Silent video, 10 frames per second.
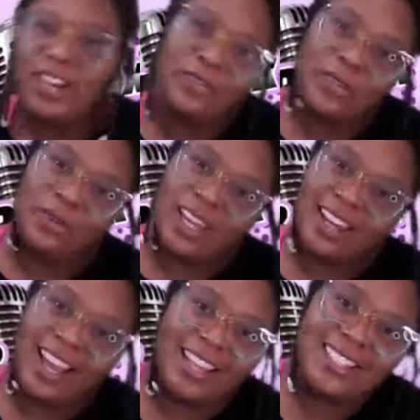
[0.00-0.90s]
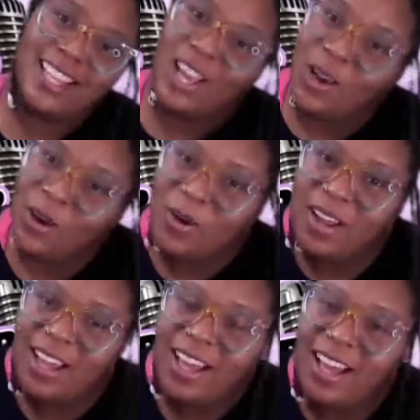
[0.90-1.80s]
If you cannot
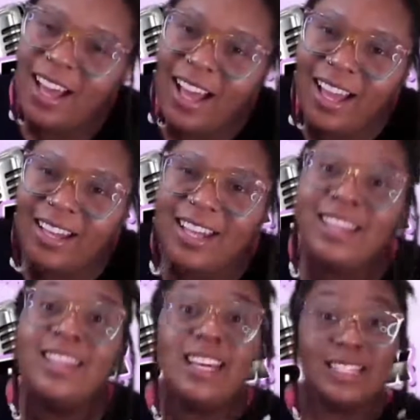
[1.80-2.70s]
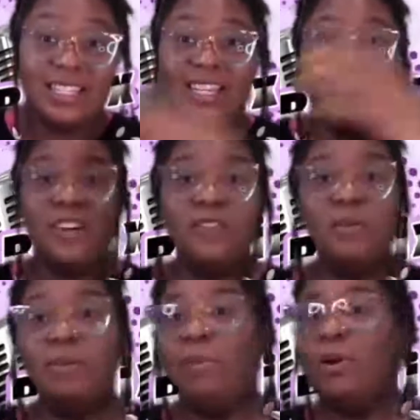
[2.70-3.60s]
tell, honey, this is good for me.